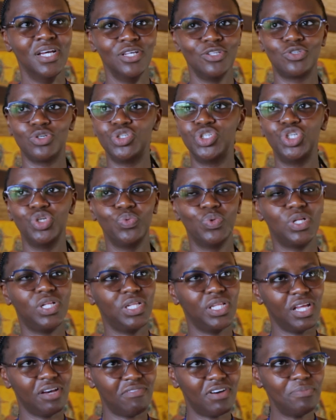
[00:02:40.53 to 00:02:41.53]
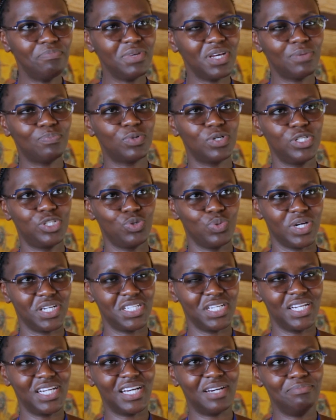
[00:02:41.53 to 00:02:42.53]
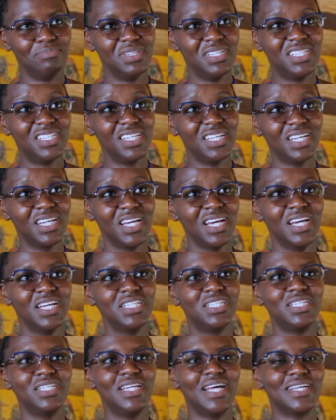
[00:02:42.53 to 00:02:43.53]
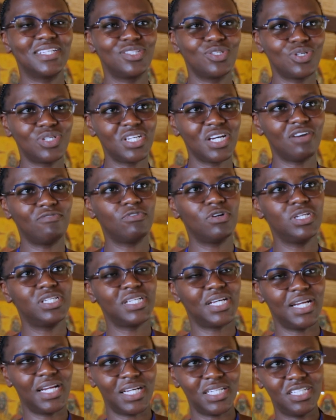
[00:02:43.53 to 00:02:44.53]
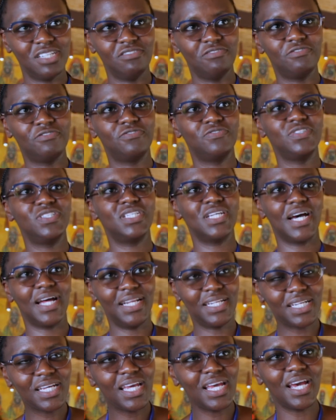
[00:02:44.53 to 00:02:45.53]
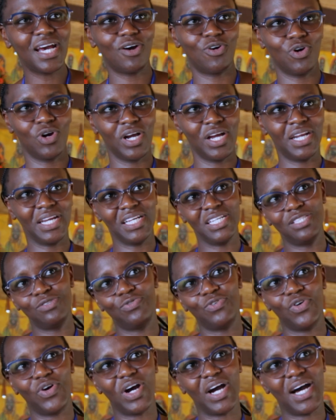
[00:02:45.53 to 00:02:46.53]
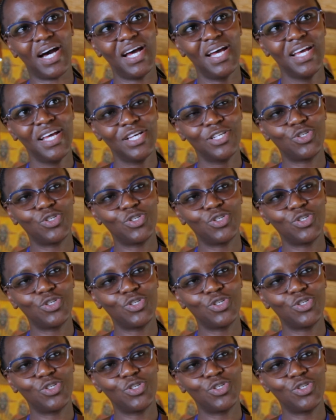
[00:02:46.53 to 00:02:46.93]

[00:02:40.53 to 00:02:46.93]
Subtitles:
So she will never be able to attend a meeting. She does not have alternative childcare organized for her.